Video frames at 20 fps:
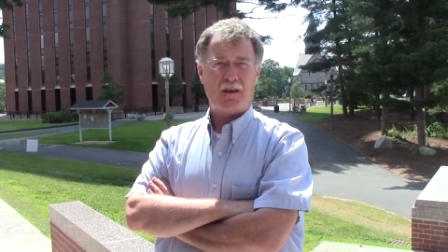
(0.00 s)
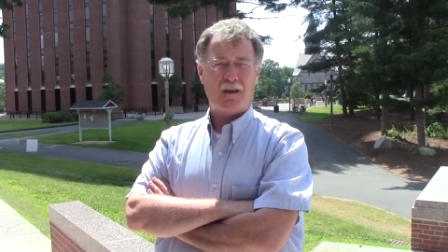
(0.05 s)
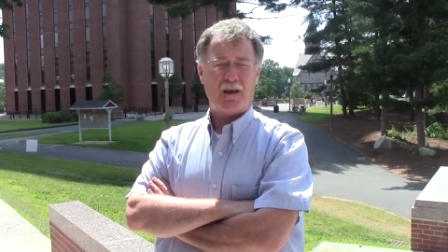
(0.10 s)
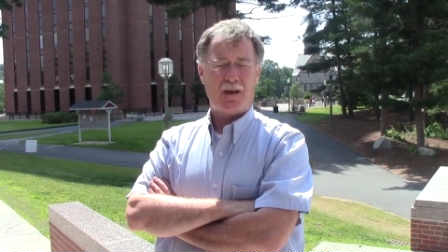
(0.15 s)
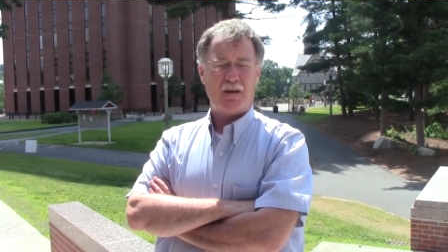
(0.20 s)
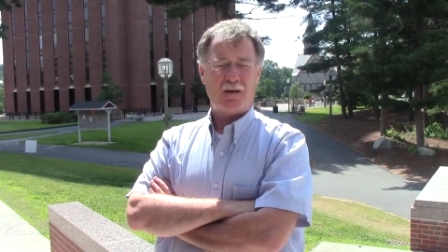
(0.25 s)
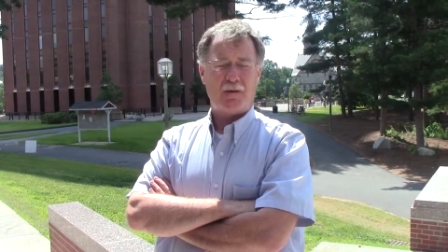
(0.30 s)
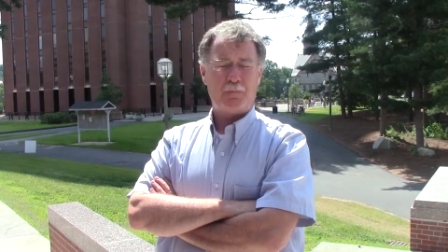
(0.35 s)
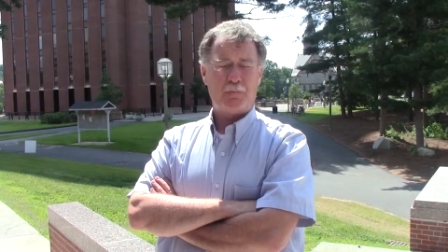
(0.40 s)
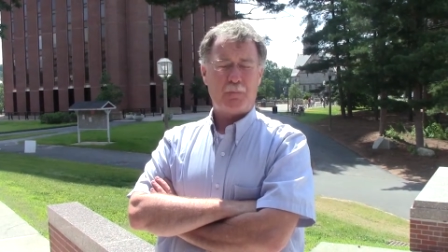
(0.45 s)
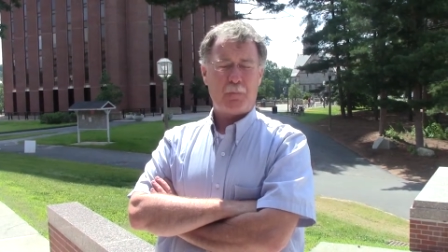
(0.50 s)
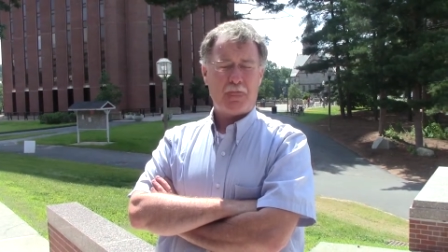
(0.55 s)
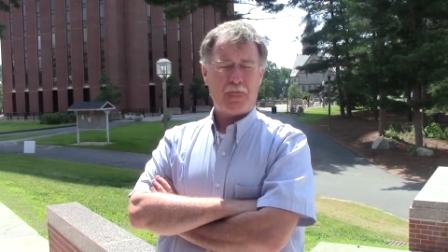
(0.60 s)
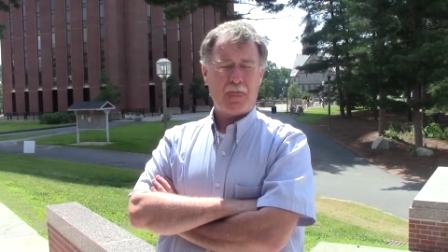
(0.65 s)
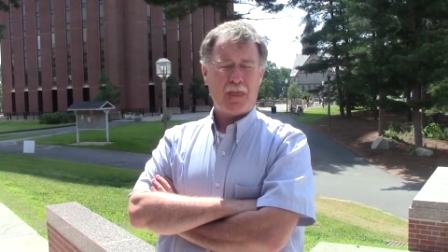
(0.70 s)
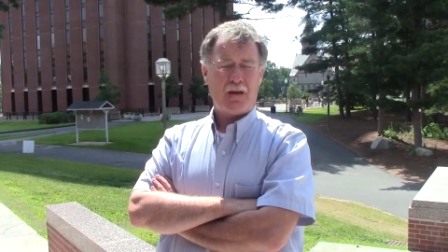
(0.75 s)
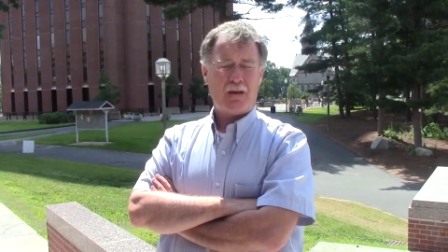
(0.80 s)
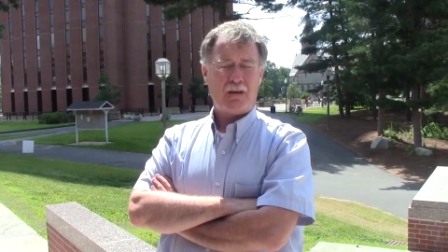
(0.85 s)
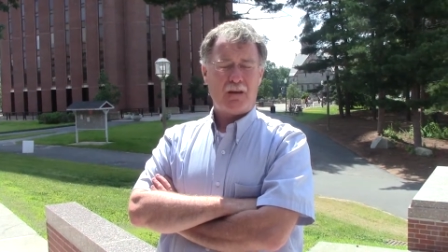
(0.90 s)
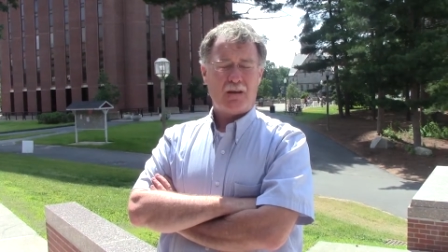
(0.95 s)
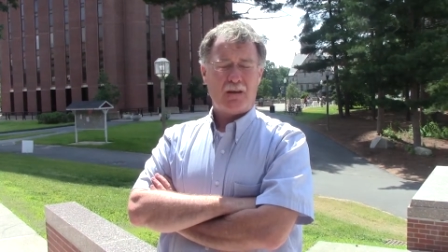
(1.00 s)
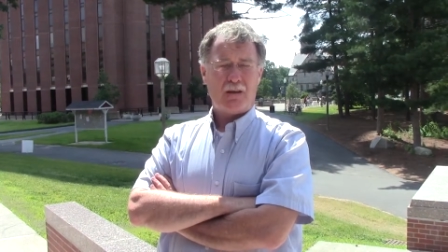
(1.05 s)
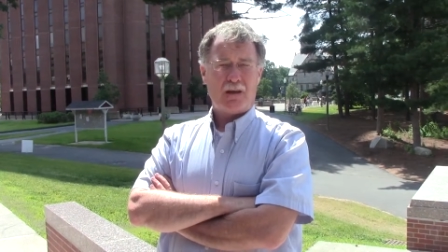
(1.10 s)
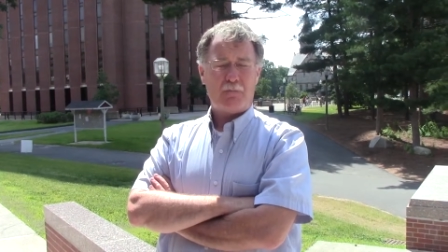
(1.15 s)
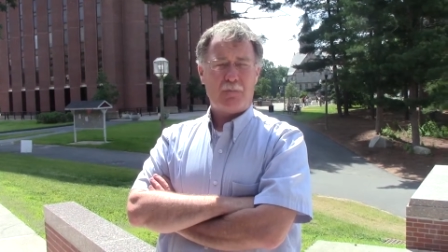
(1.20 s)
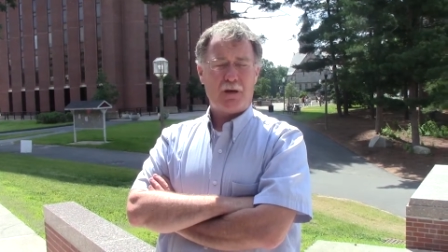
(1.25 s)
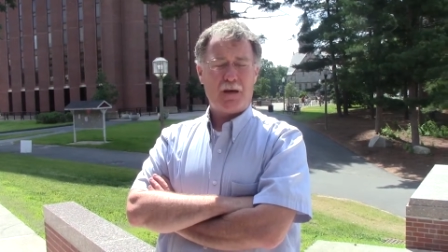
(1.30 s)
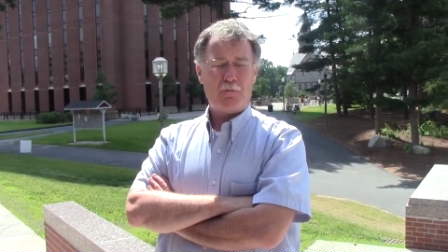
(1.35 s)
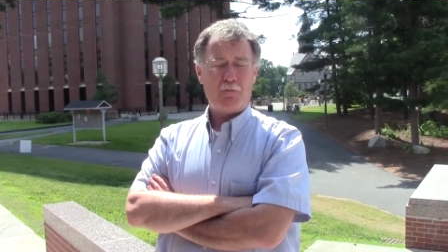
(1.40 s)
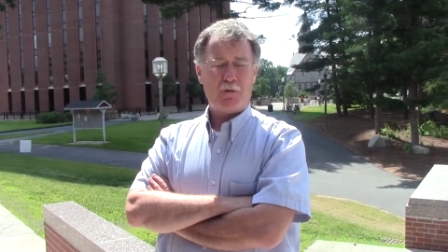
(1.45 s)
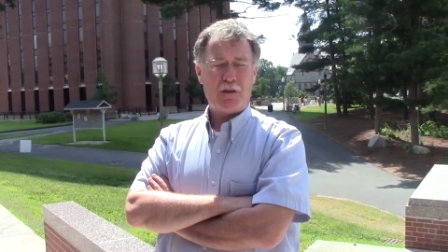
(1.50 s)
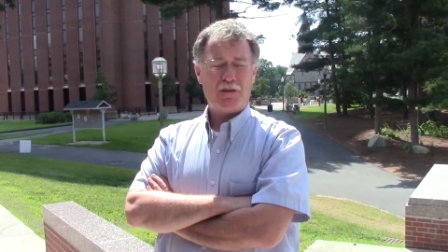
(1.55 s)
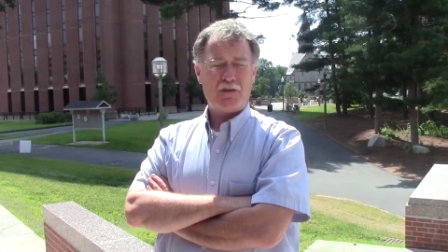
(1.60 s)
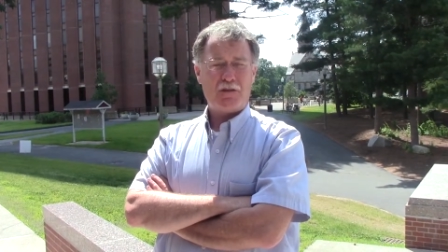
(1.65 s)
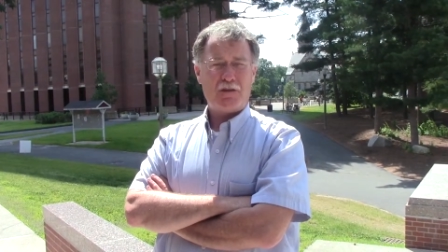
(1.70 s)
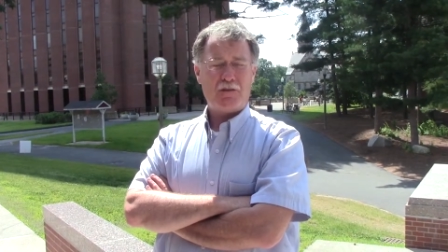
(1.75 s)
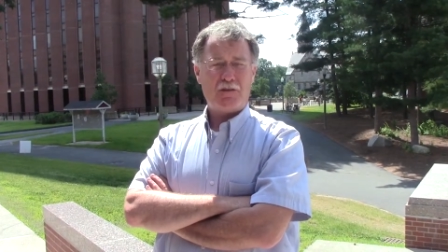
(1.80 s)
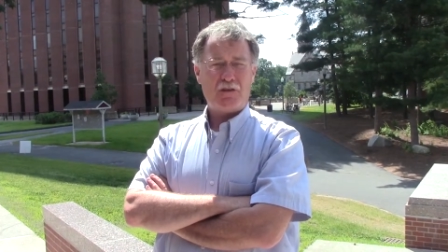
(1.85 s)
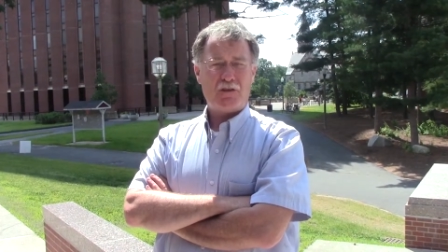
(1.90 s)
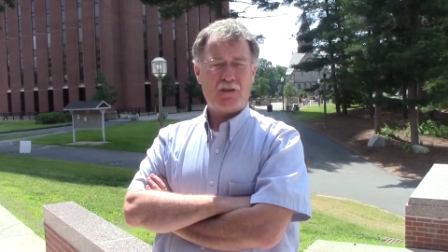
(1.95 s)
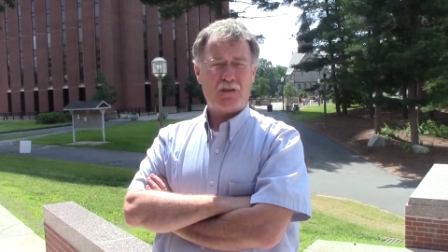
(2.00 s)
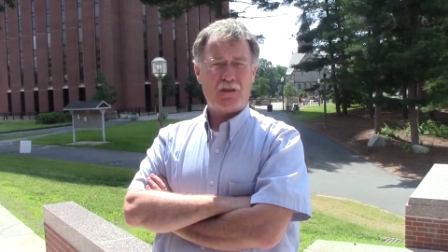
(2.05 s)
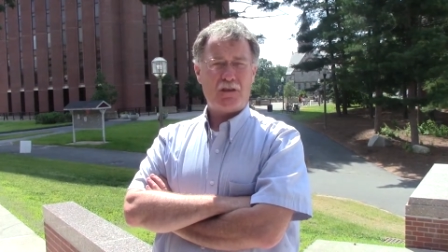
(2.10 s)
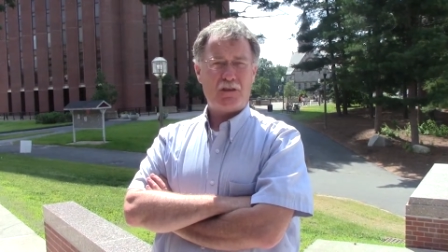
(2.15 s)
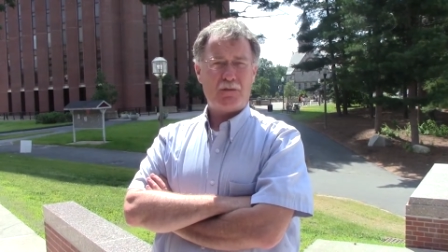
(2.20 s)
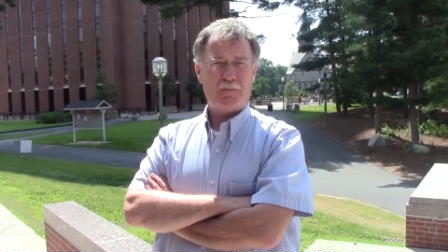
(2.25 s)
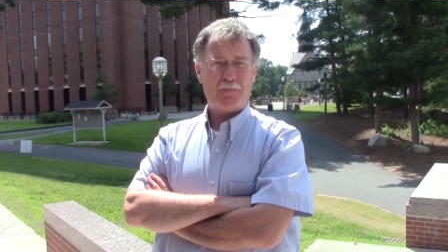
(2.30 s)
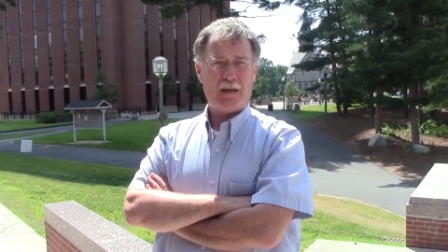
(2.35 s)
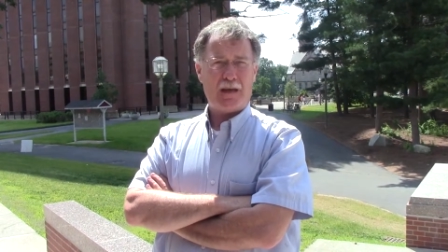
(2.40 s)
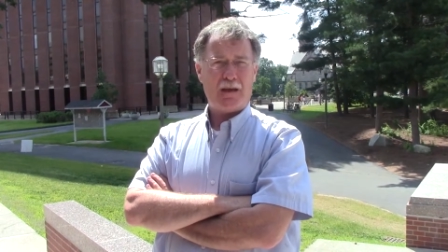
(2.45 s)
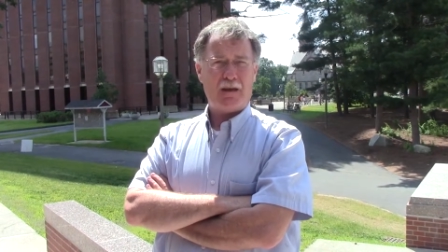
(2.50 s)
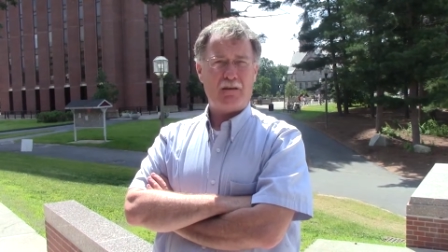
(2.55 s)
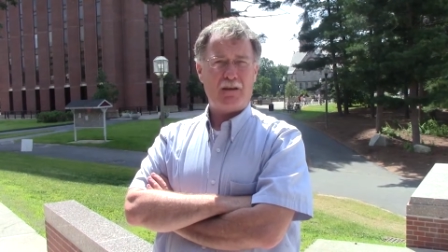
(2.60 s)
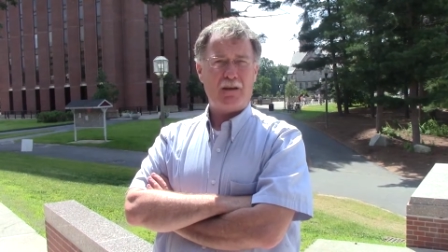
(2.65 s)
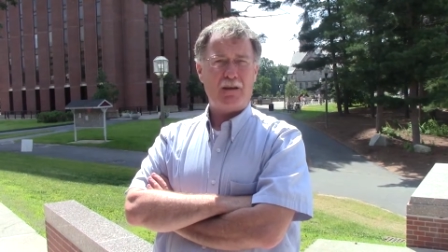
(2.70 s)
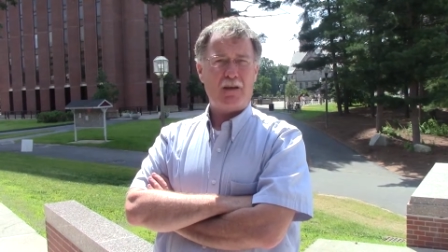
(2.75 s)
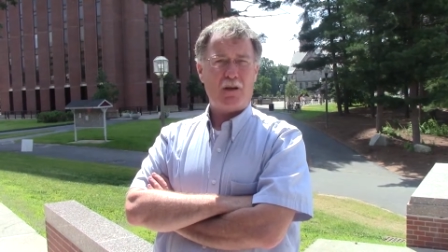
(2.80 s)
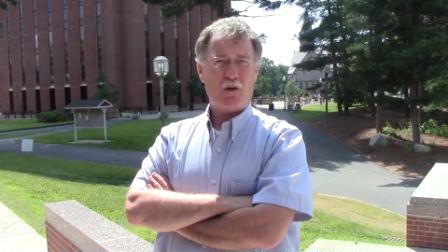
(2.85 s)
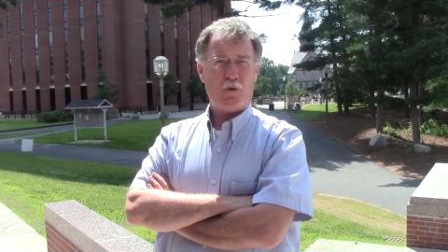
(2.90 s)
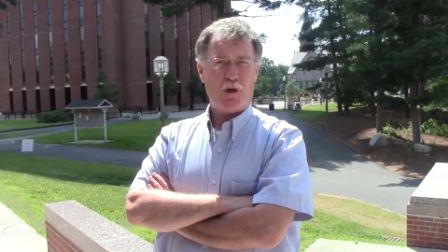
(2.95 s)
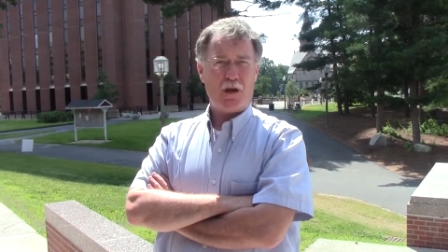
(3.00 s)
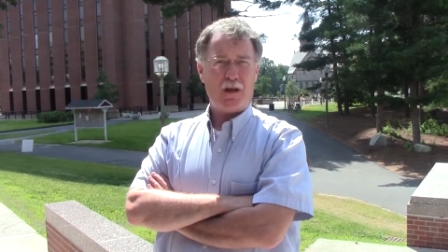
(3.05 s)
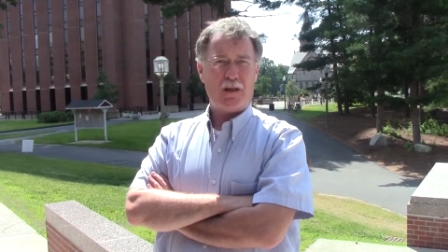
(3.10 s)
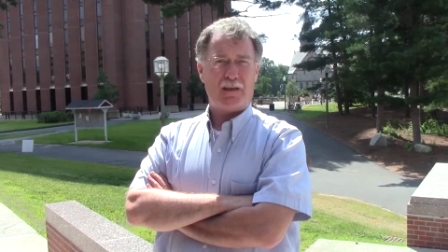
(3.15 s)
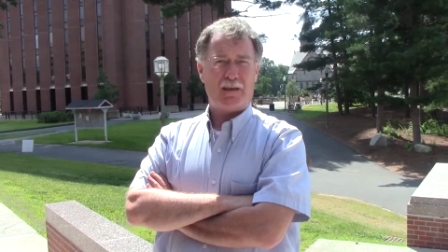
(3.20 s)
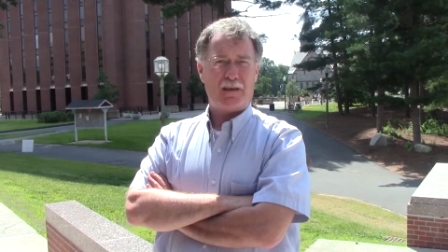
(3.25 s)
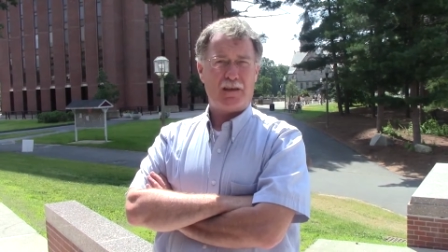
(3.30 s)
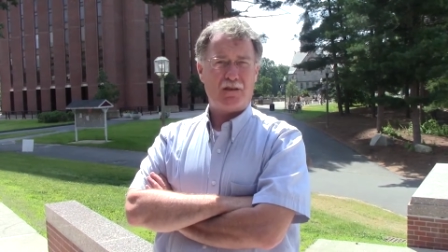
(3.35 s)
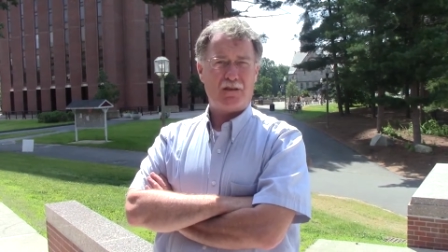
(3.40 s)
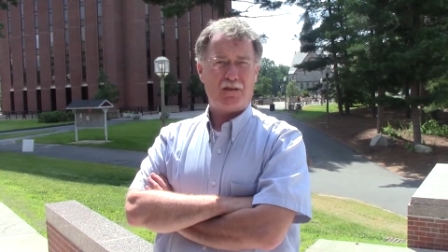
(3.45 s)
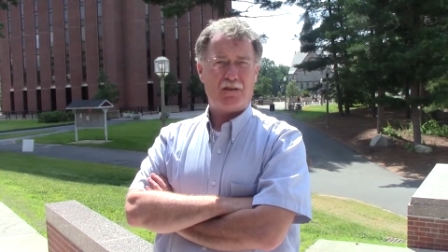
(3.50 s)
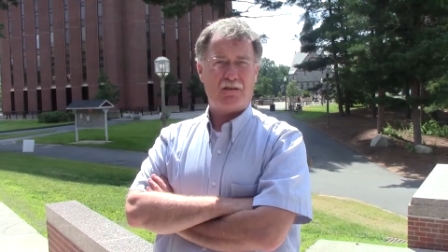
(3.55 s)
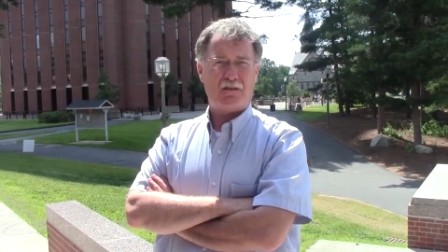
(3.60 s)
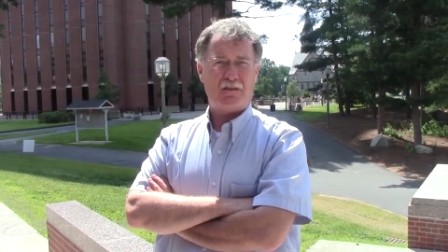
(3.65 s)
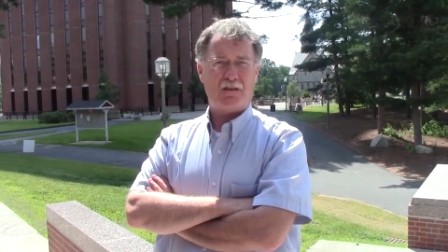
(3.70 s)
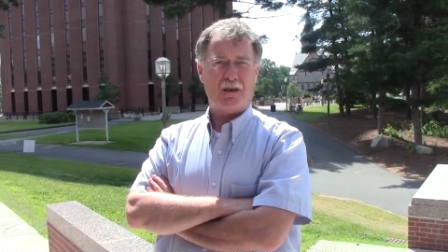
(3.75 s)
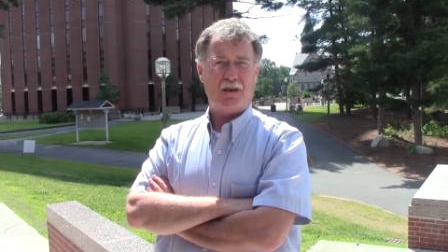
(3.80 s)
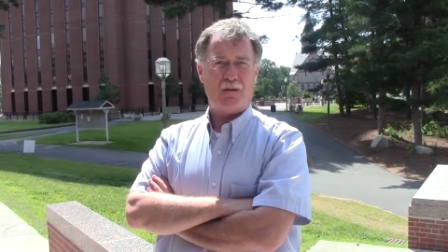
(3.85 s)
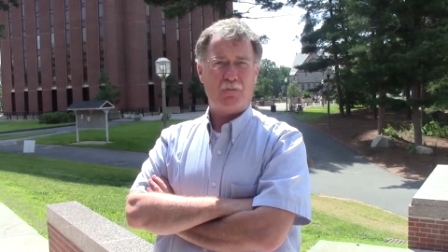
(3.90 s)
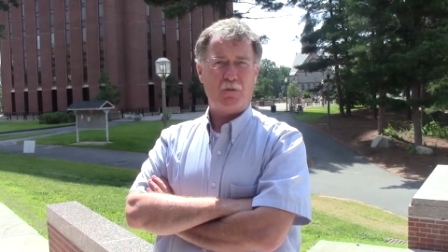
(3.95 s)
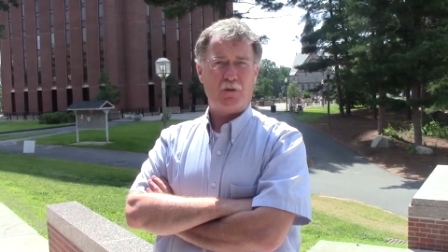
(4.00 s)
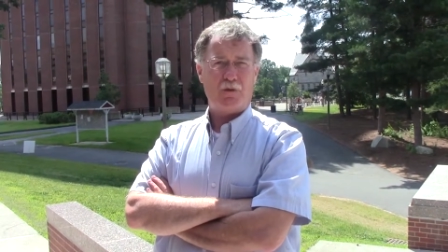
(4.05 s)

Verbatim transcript: Uh, my research is about inequalities, uh,